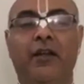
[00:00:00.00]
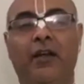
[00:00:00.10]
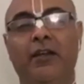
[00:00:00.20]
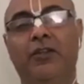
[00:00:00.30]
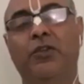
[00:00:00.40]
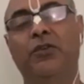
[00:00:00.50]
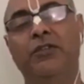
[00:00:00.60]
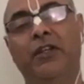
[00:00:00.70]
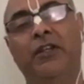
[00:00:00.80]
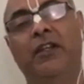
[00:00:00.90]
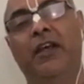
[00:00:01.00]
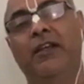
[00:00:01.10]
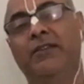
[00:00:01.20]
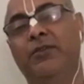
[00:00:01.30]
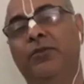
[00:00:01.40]
artho
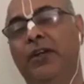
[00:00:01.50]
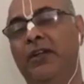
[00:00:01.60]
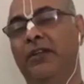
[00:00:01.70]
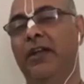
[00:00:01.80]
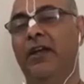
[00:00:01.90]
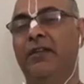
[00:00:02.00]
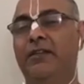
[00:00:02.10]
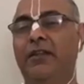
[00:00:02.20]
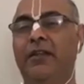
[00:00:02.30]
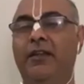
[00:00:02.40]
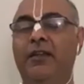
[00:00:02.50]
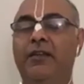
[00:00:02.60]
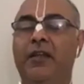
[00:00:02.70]
jigyasu arthati